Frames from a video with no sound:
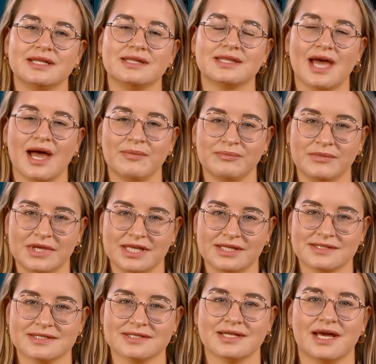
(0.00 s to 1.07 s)
That
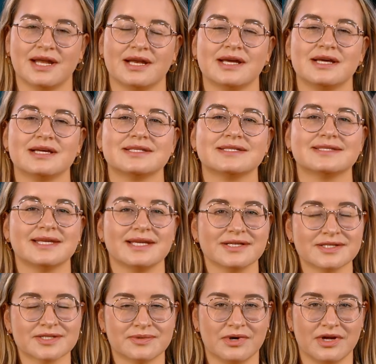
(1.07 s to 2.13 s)
means that a
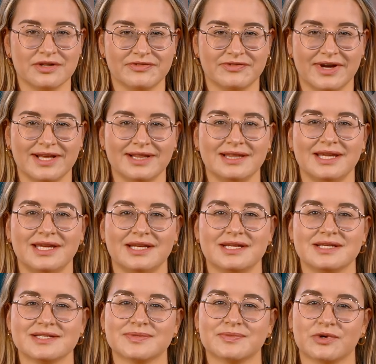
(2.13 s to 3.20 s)
sales qualified lead
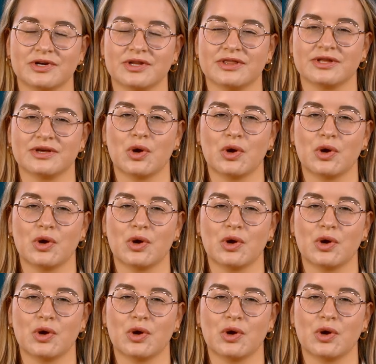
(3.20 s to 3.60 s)
is worth